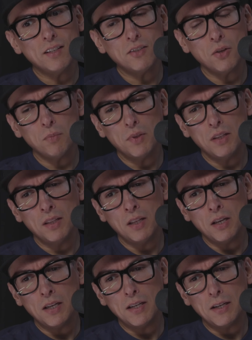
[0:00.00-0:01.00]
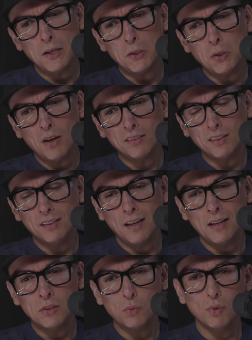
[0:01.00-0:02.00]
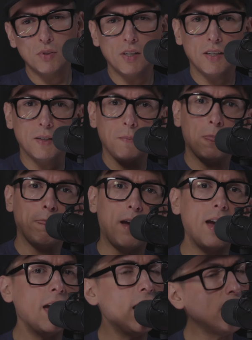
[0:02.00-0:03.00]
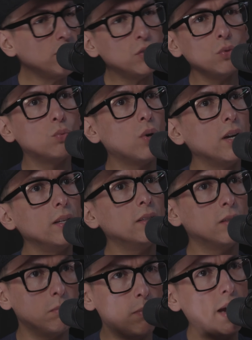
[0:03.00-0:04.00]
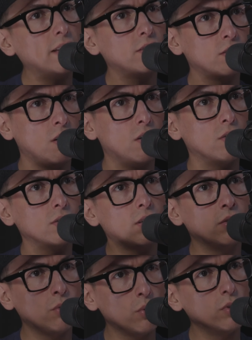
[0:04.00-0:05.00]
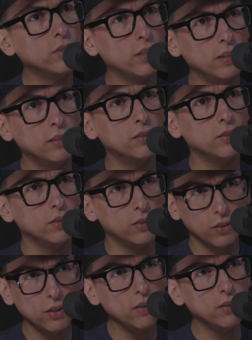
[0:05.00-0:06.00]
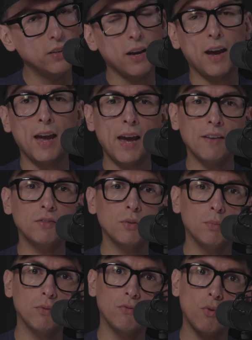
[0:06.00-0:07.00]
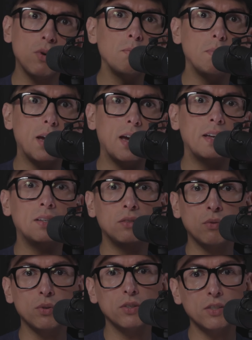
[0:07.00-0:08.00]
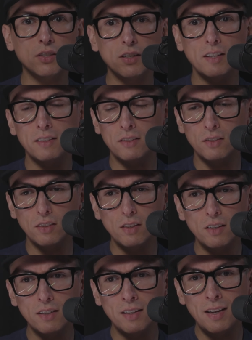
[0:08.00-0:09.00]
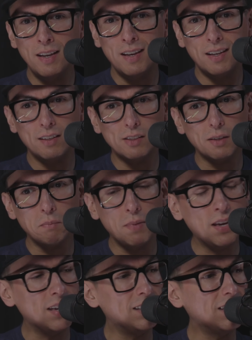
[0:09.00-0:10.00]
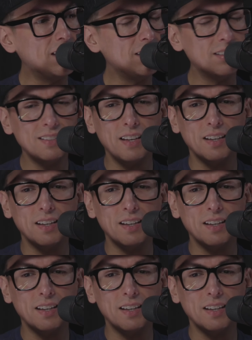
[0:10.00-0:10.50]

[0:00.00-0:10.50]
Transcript: said something along the lines where it was like, I have to write the bad songs in order to get to the good. I have to perform bad in order to get to the good. And I was like, man, that